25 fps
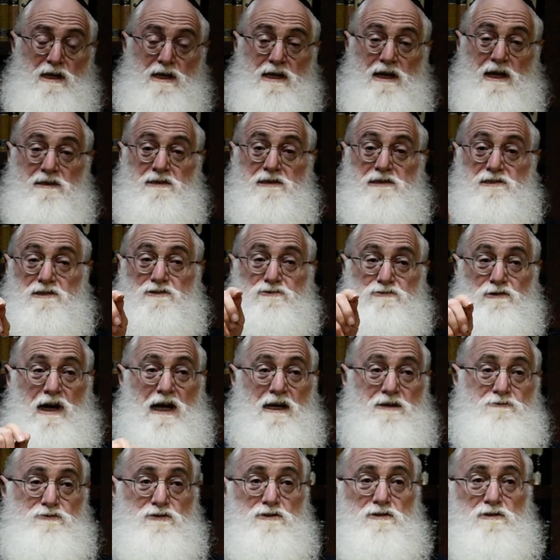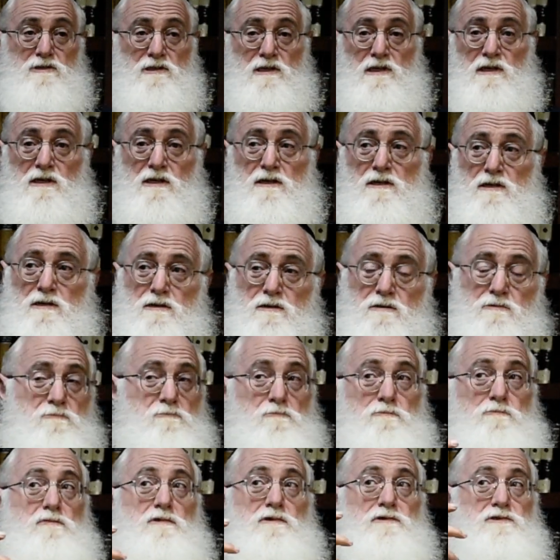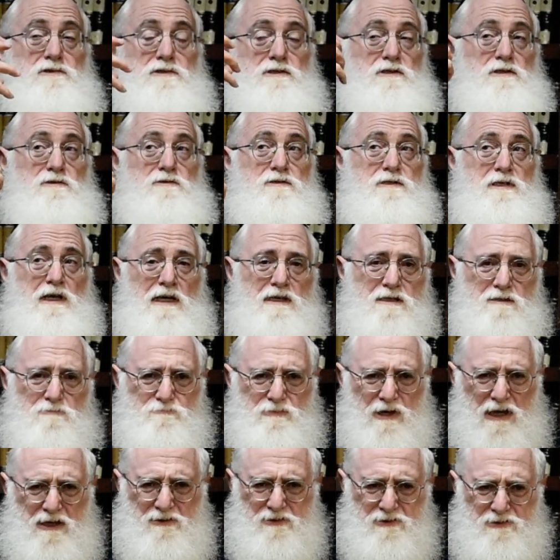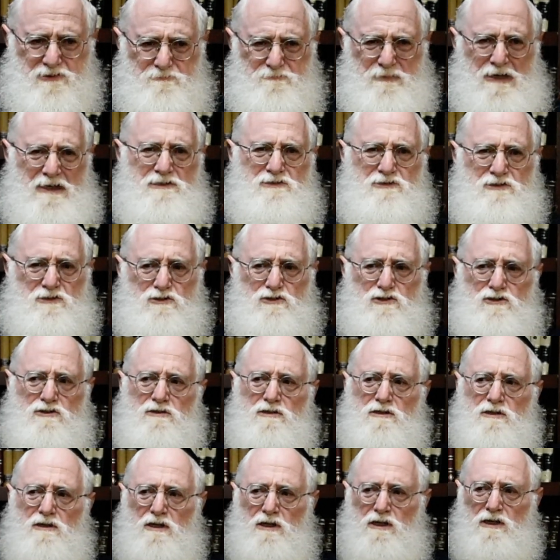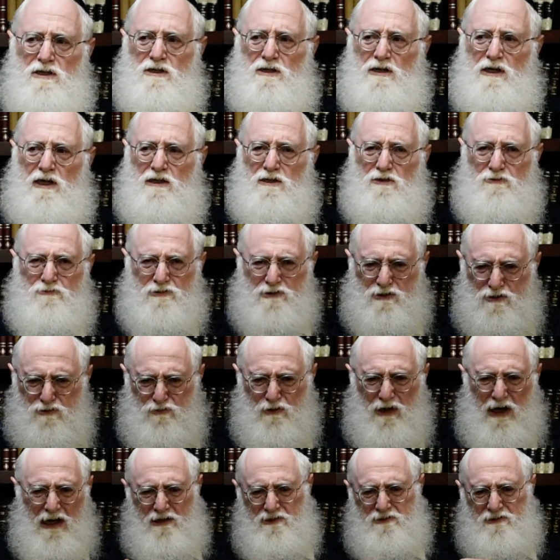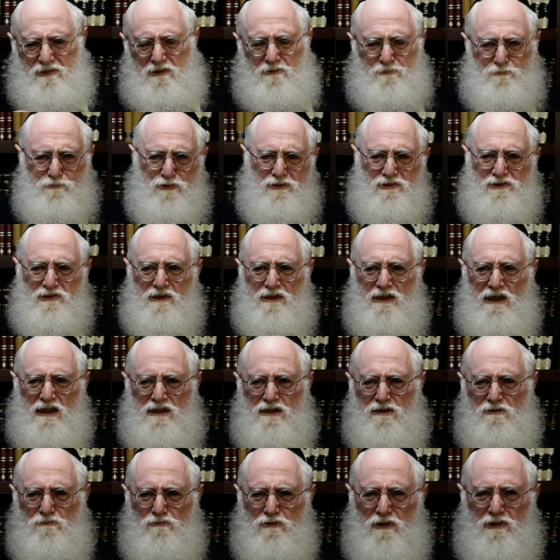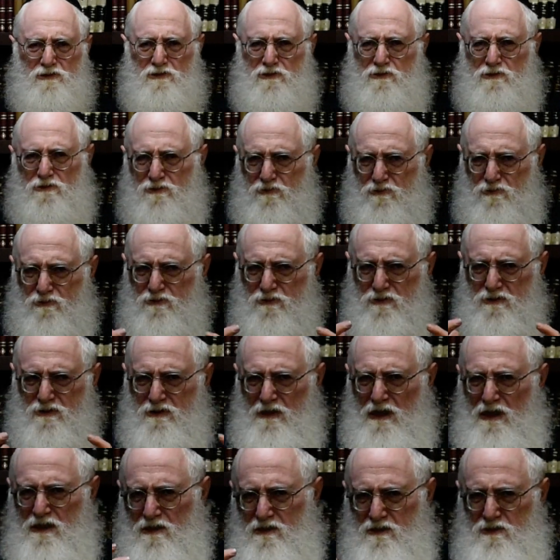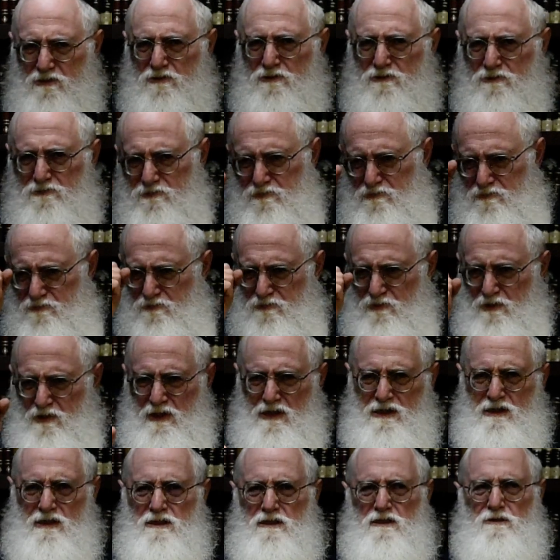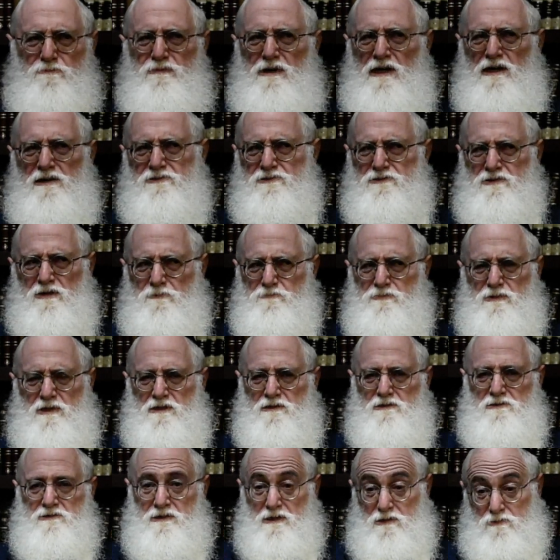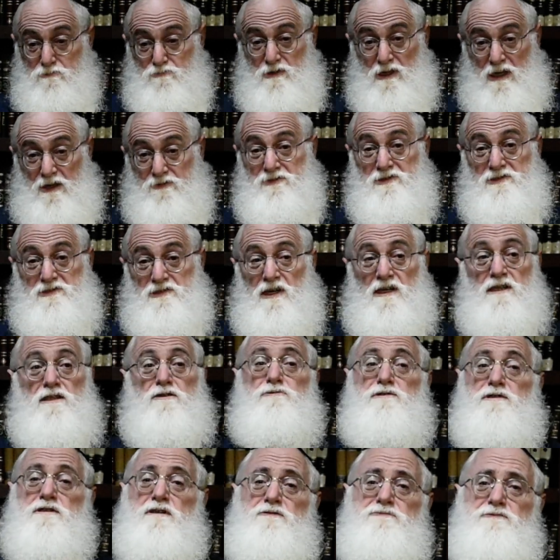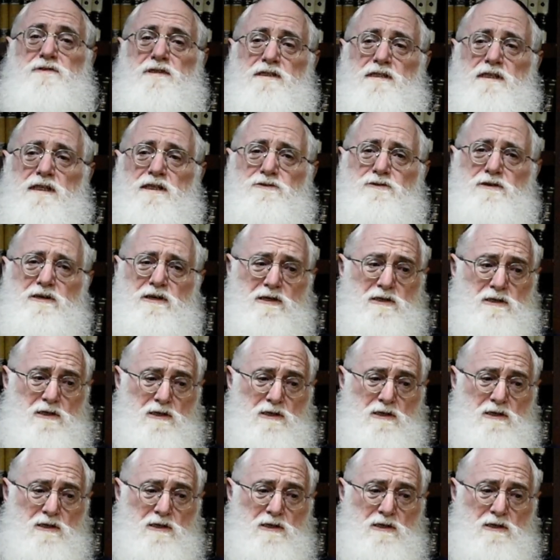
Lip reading: And this driver was taken by this message, and he was quiet. So the person asked him, you look like you're thinking about something. He says, we have a son that was off the derech.